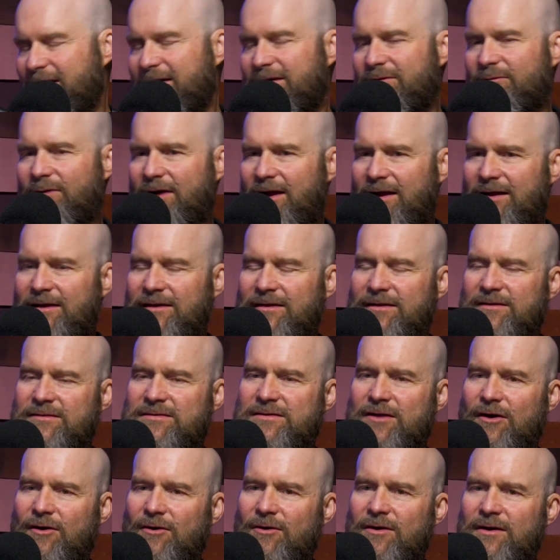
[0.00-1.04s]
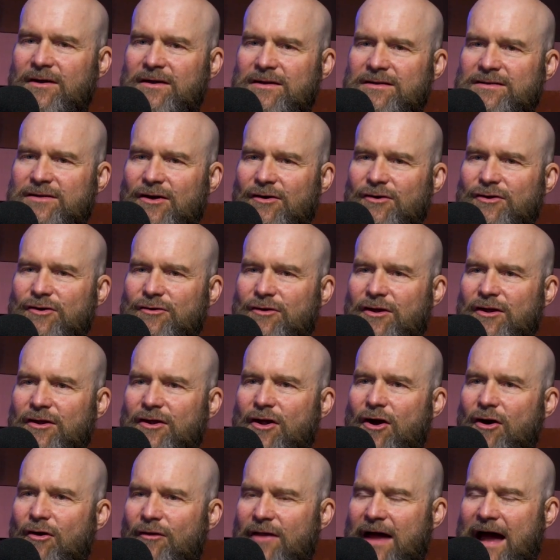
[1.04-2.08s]
Right. So you can
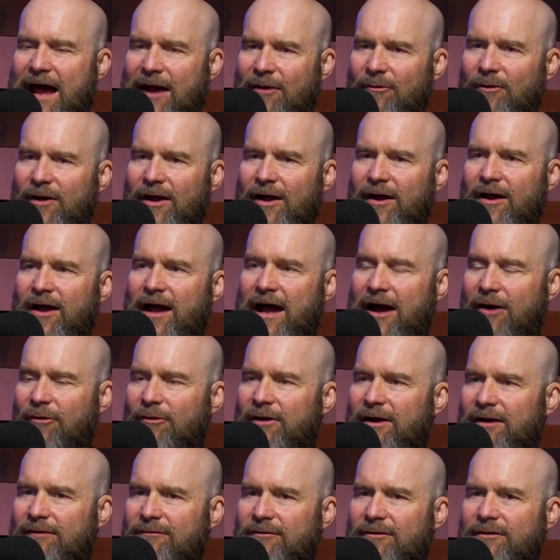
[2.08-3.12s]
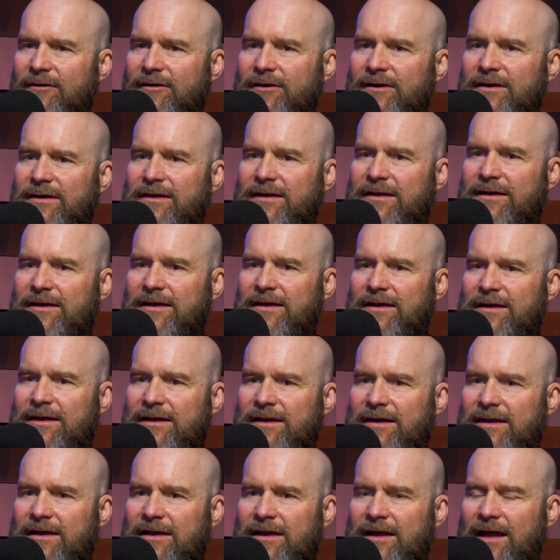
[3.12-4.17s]
go that route. However,
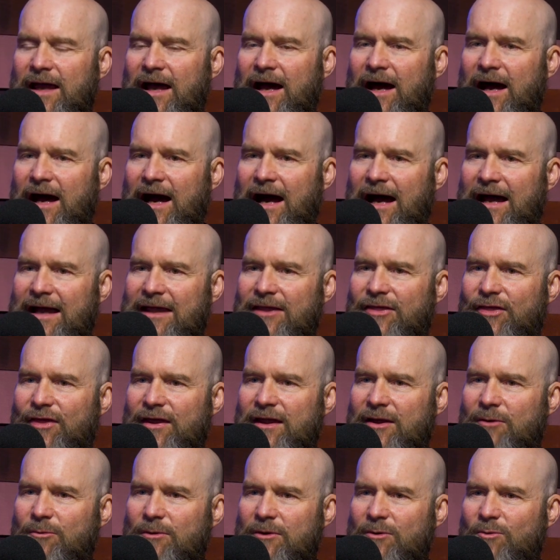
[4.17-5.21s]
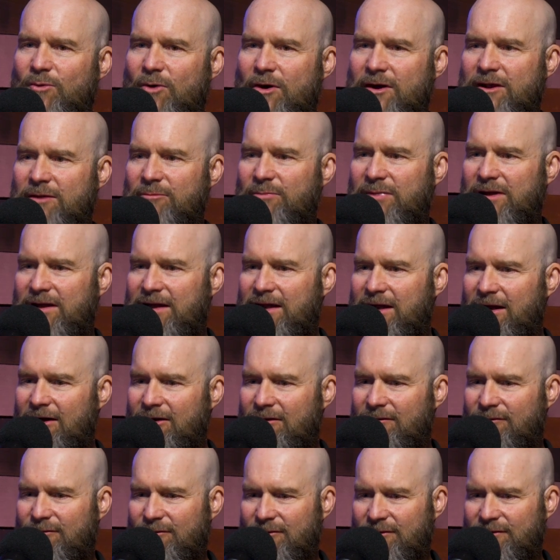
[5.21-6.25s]
I think we want to be
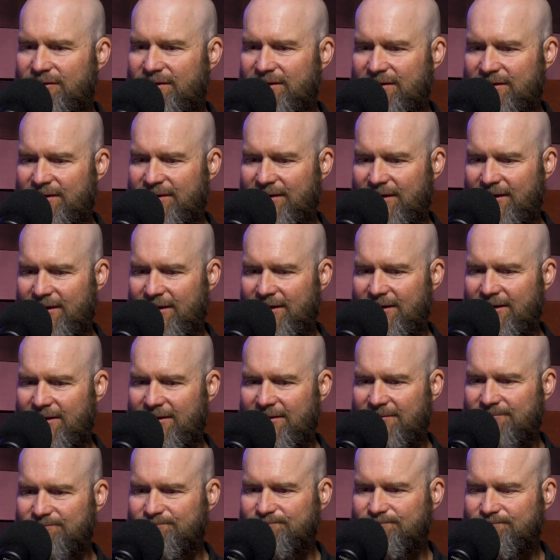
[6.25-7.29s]
careful to say